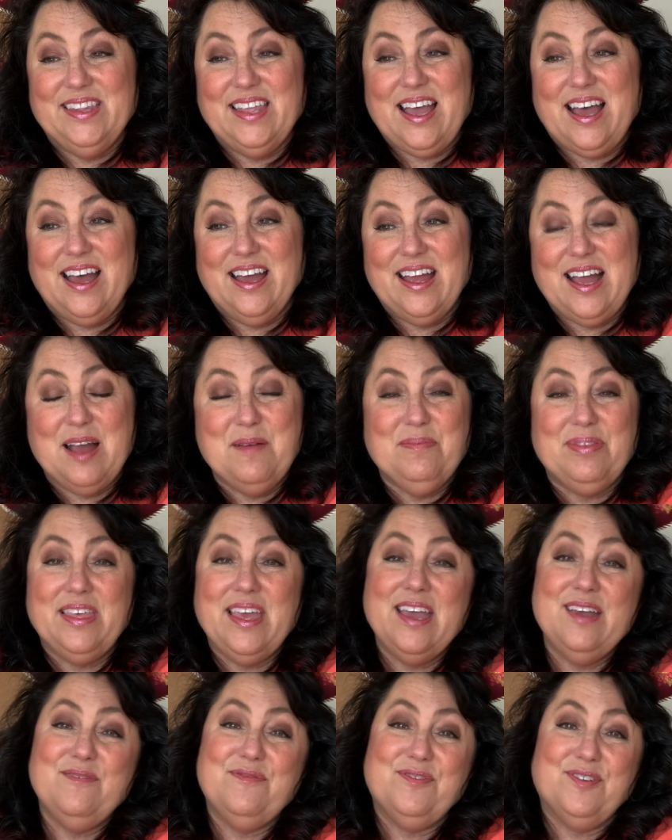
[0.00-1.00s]
I'm
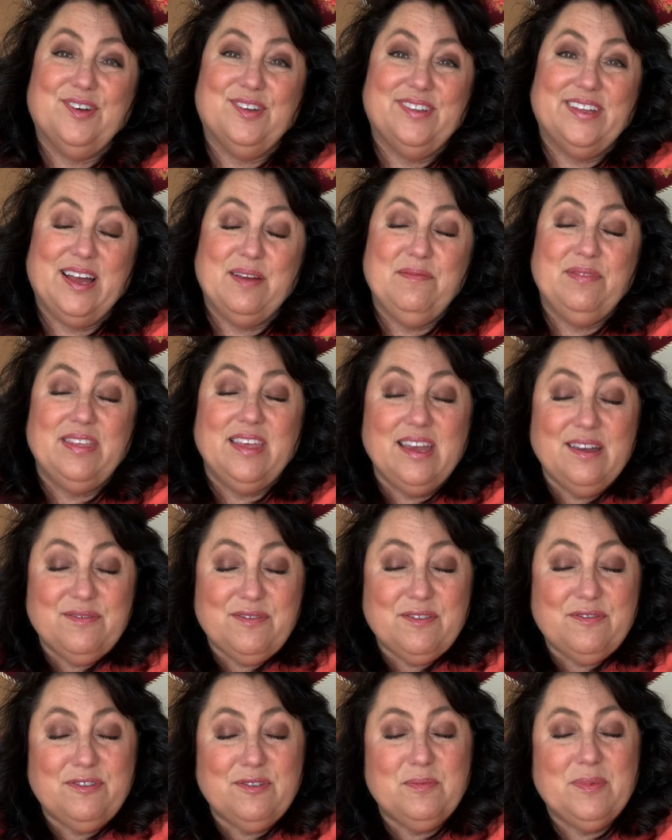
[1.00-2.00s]
thankful. I'm
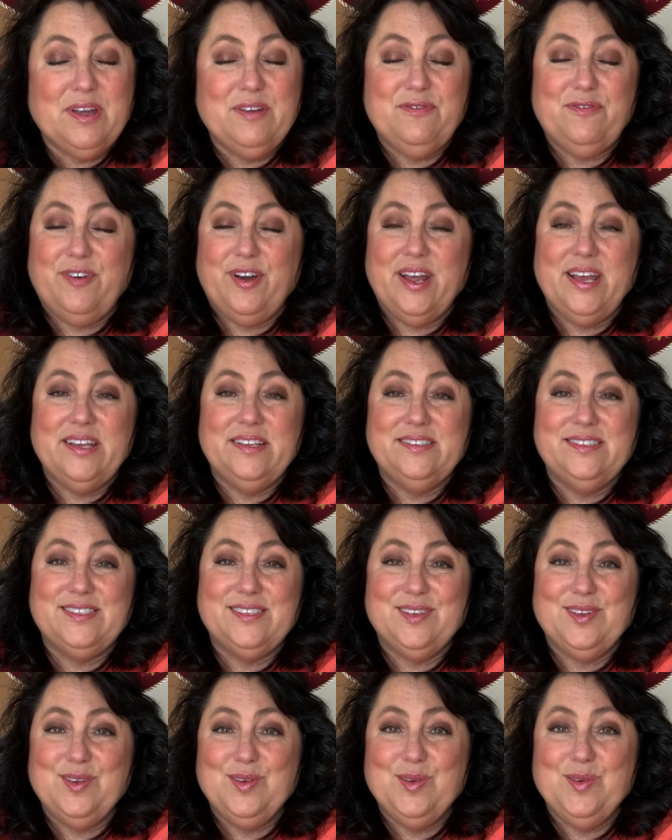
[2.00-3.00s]
thankful for my
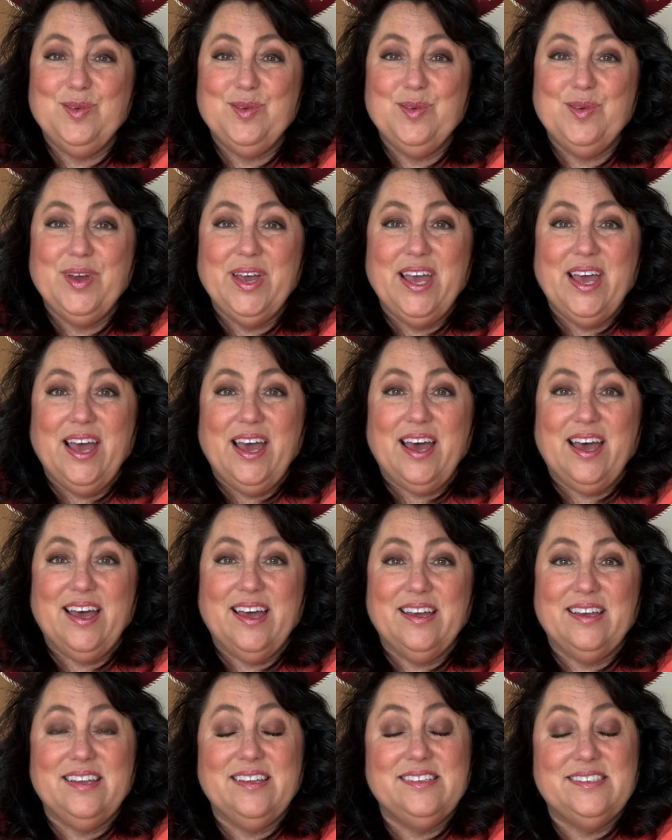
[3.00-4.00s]
friends who
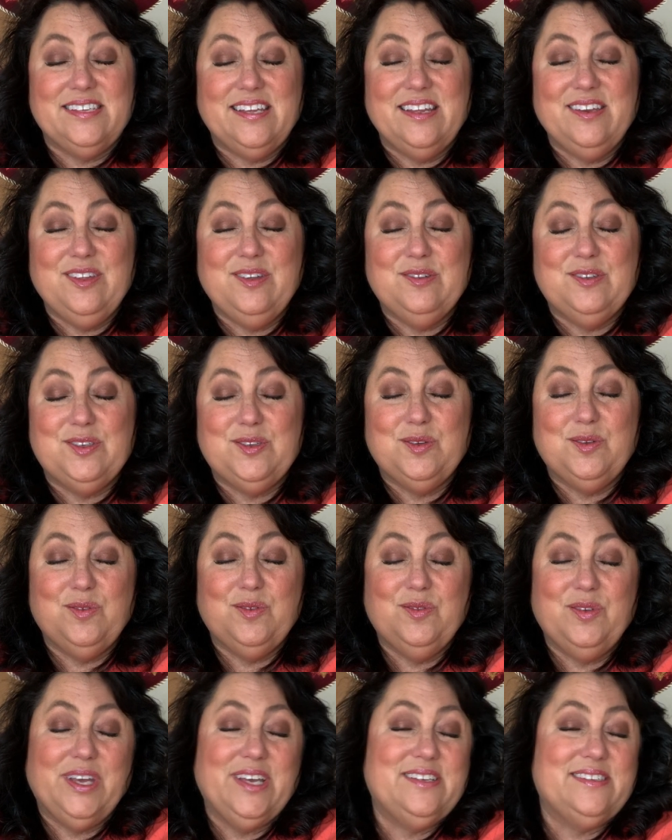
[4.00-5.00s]
continue
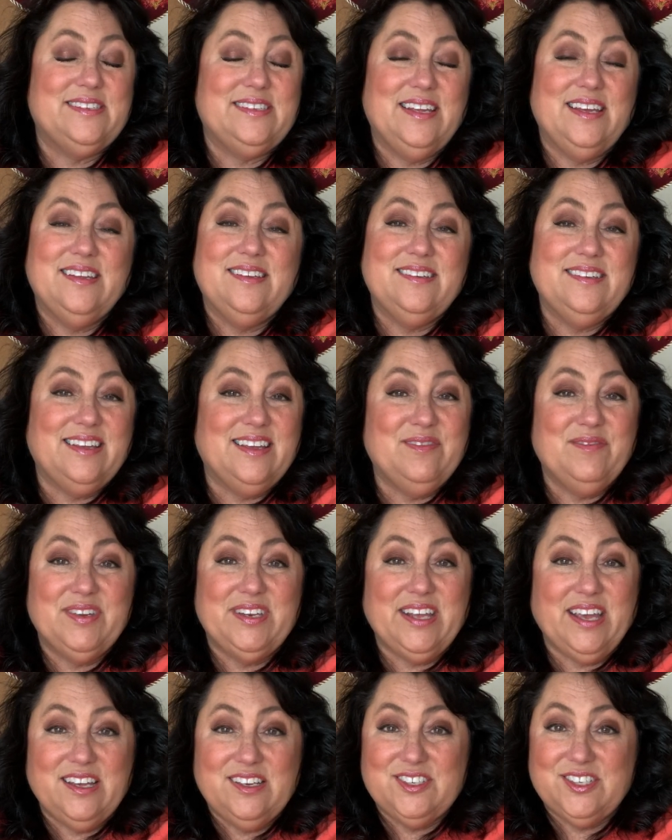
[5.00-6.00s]
to extend
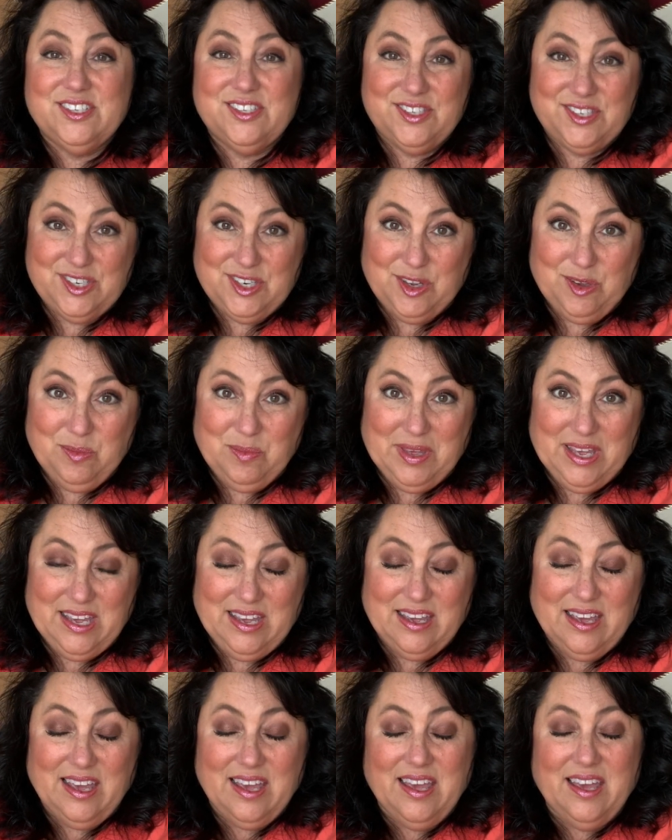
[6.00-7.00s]
invitations to
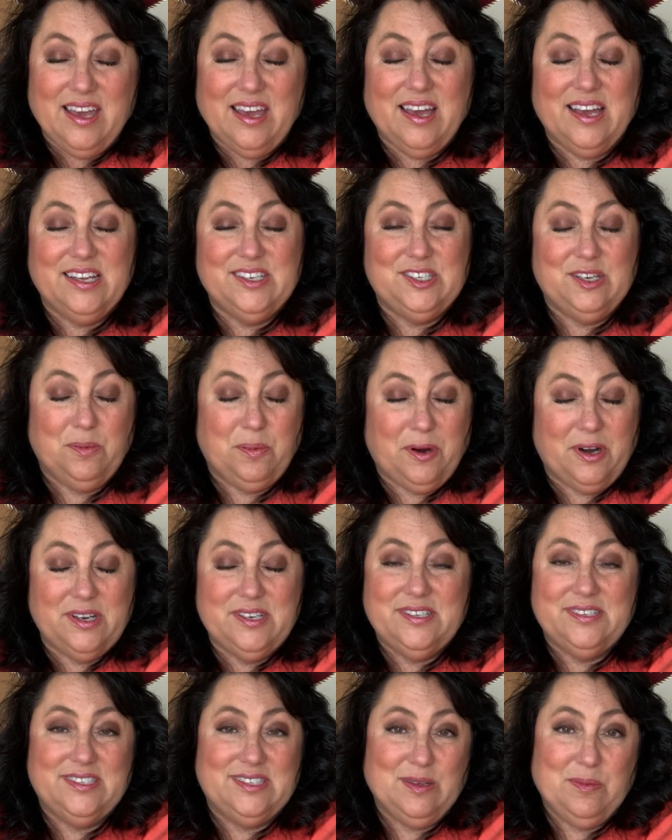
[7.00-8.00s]
me to
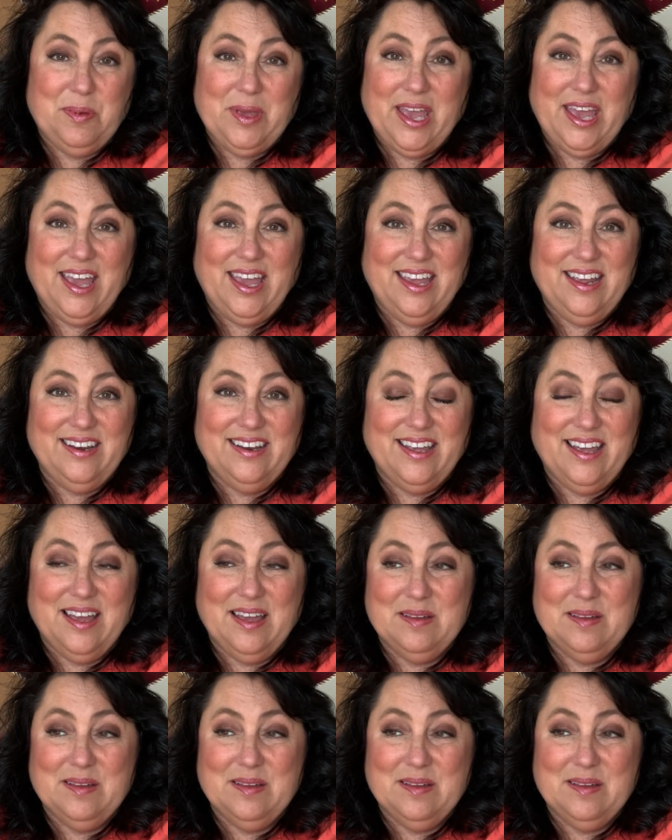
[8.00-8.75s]
participate.